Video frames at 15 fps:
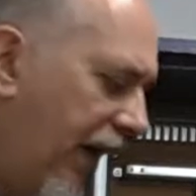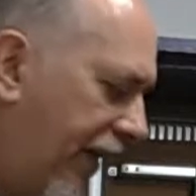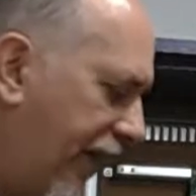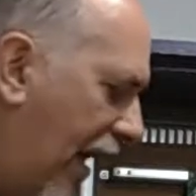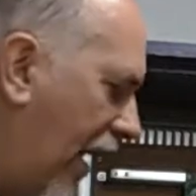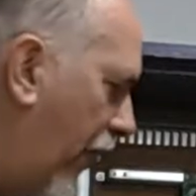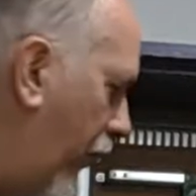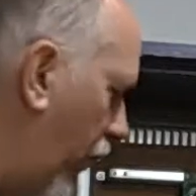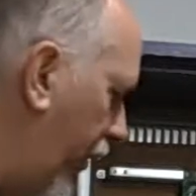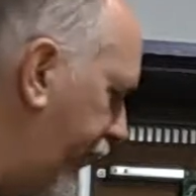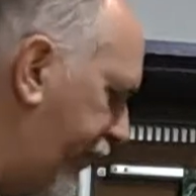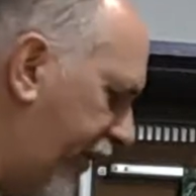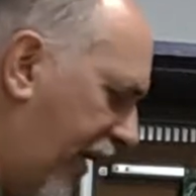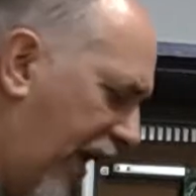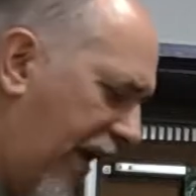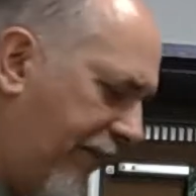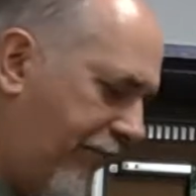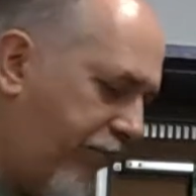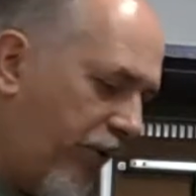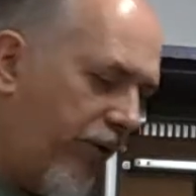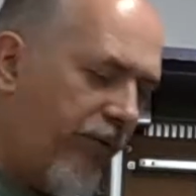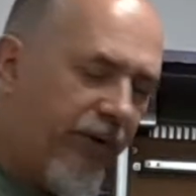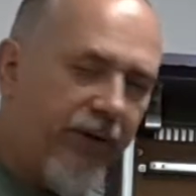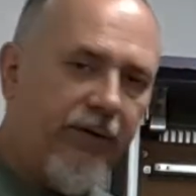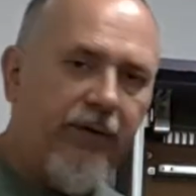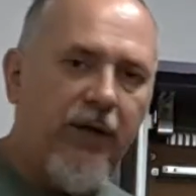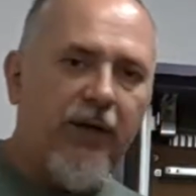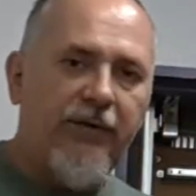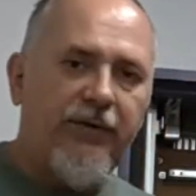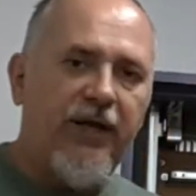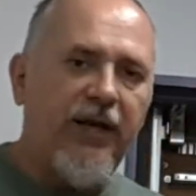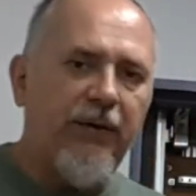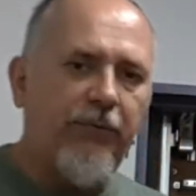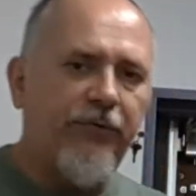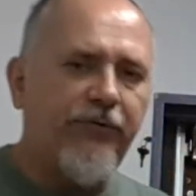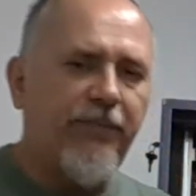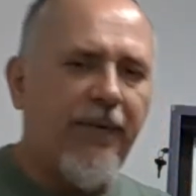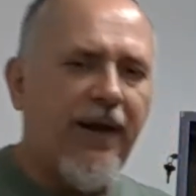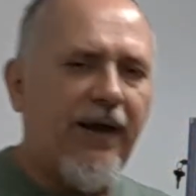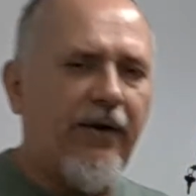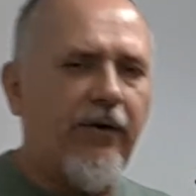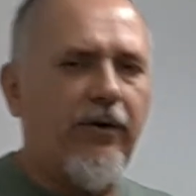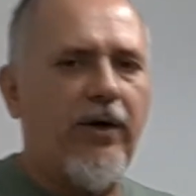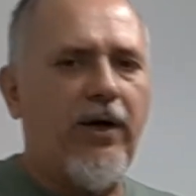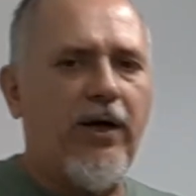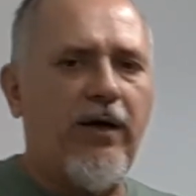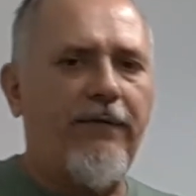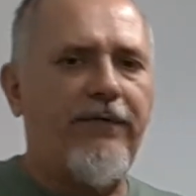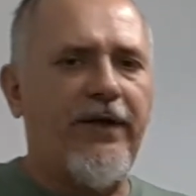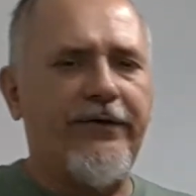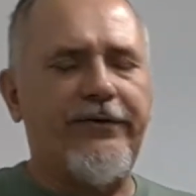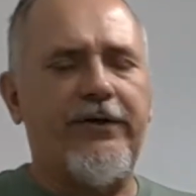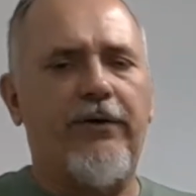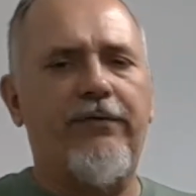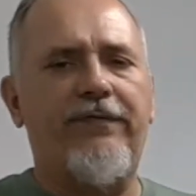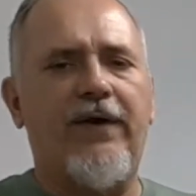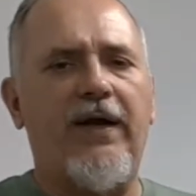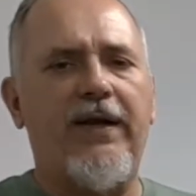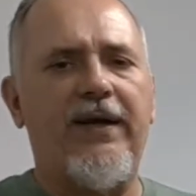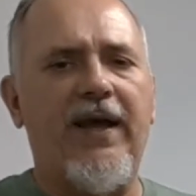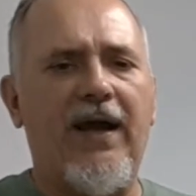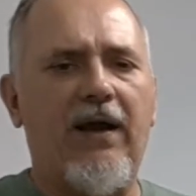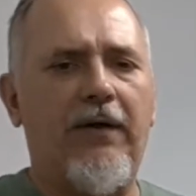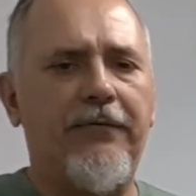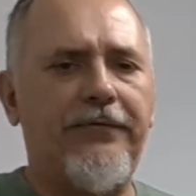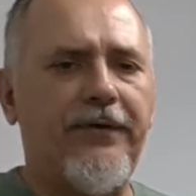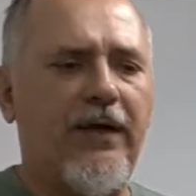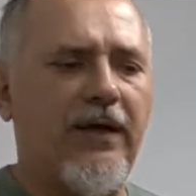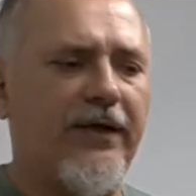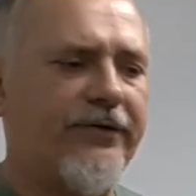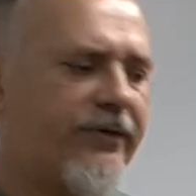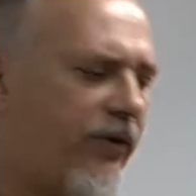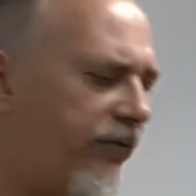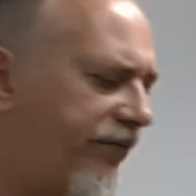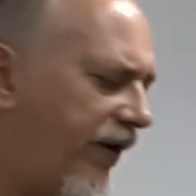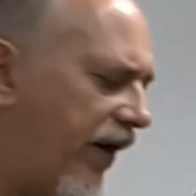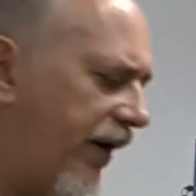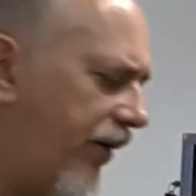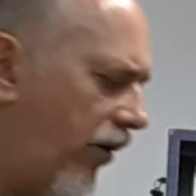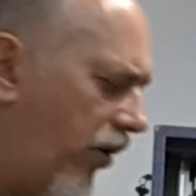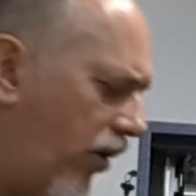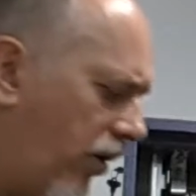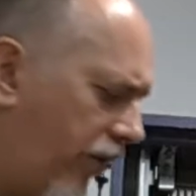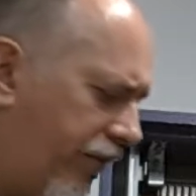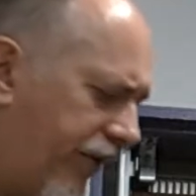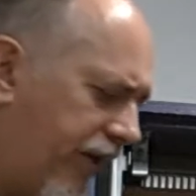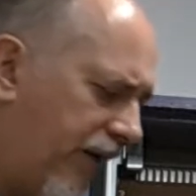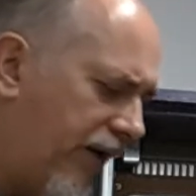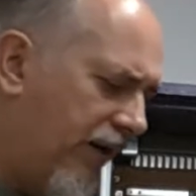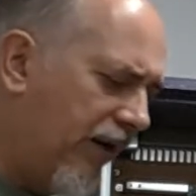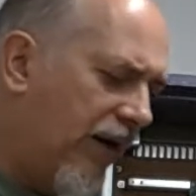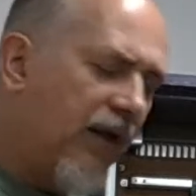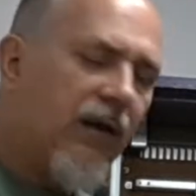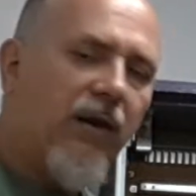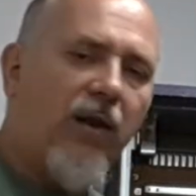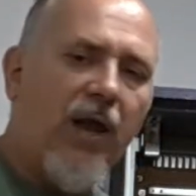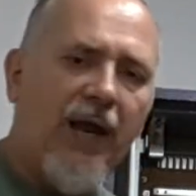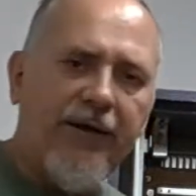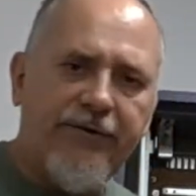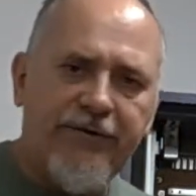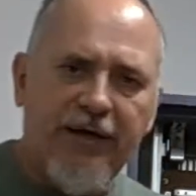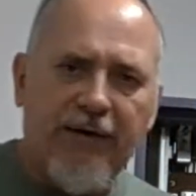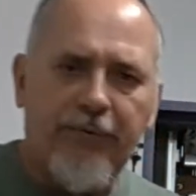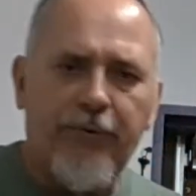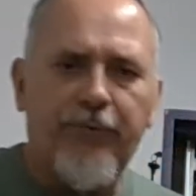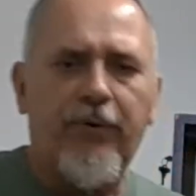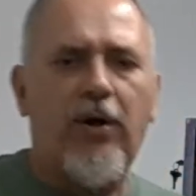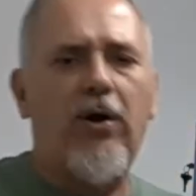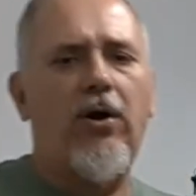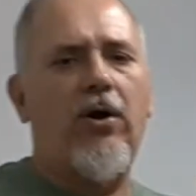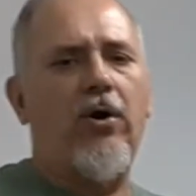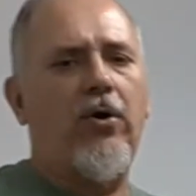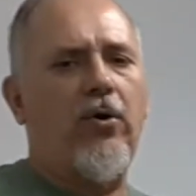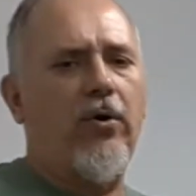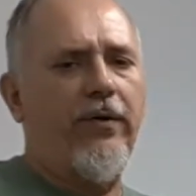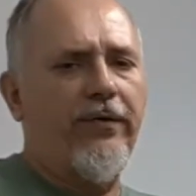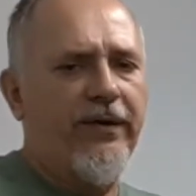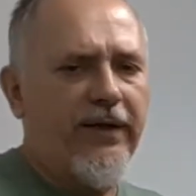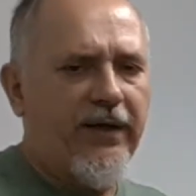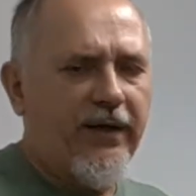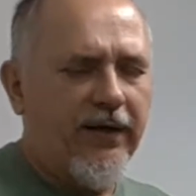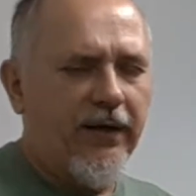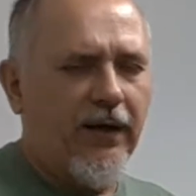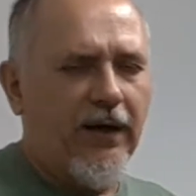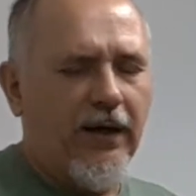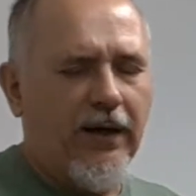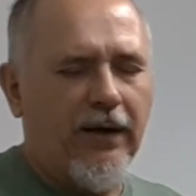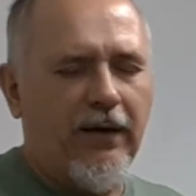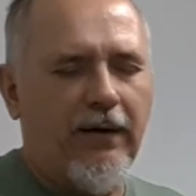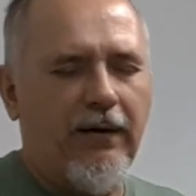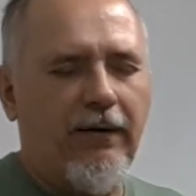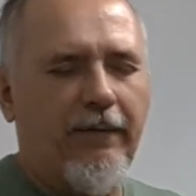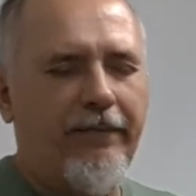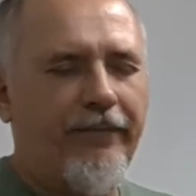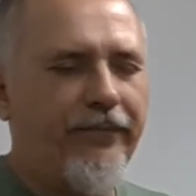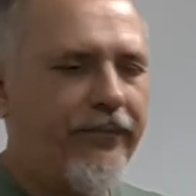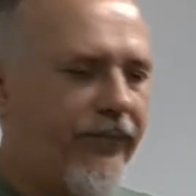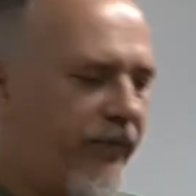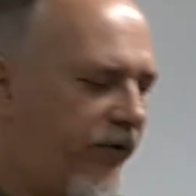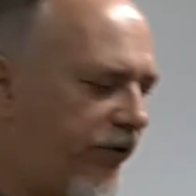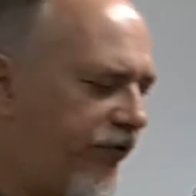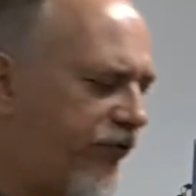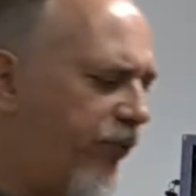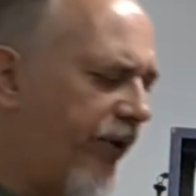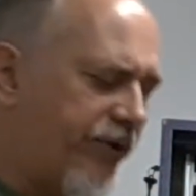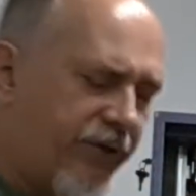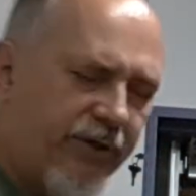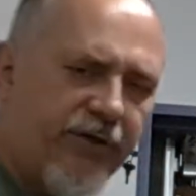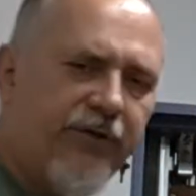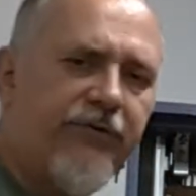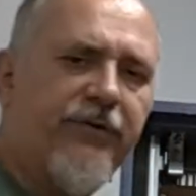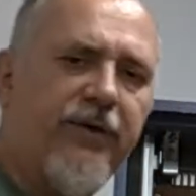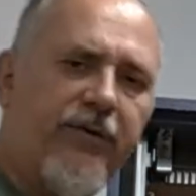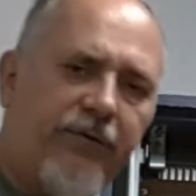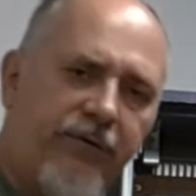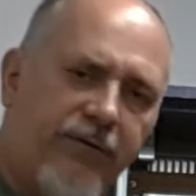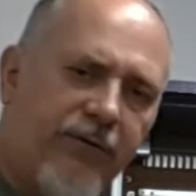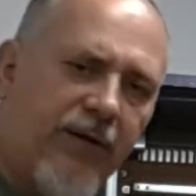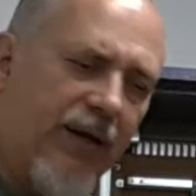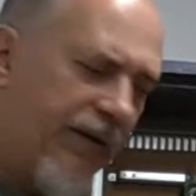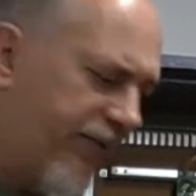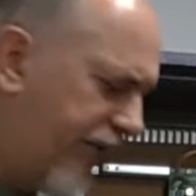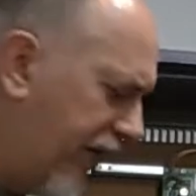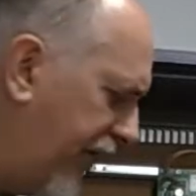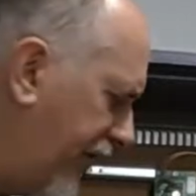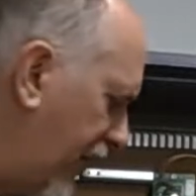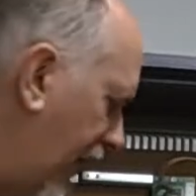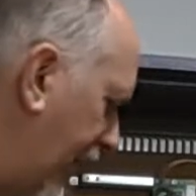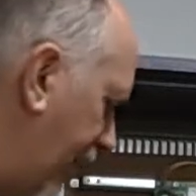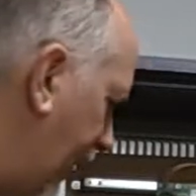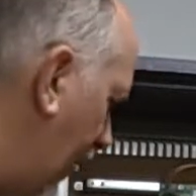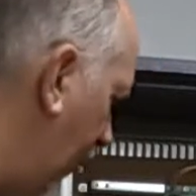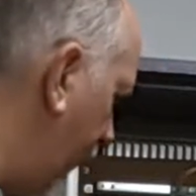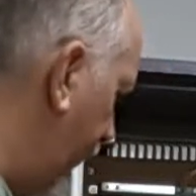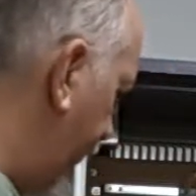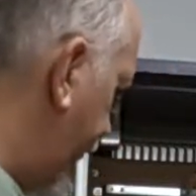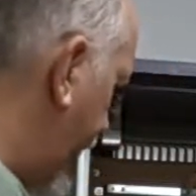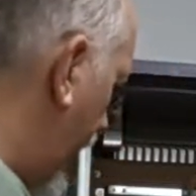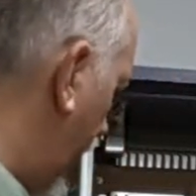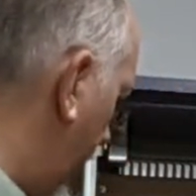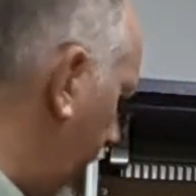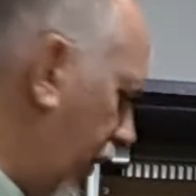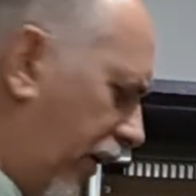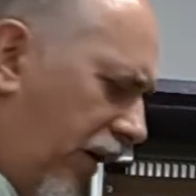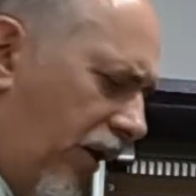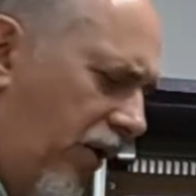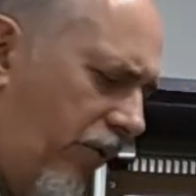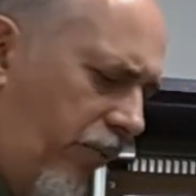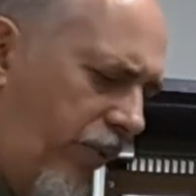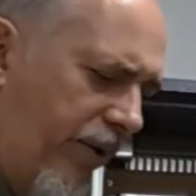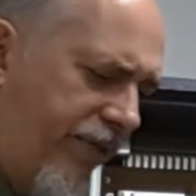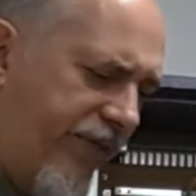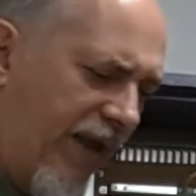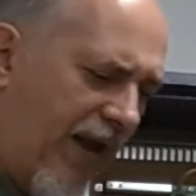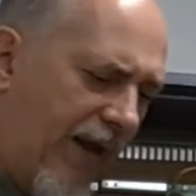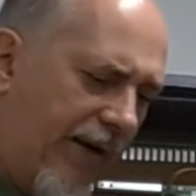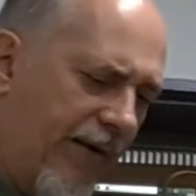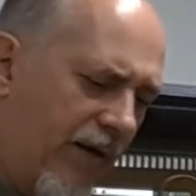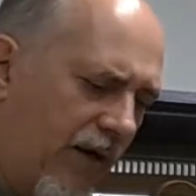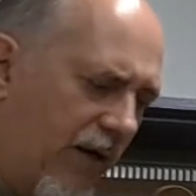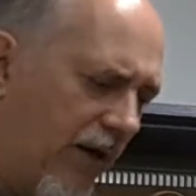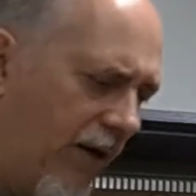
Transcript: And now once the game booted, then it was a matter of let's go find all the lights that were wrong or the switches and things like that was wrong with that.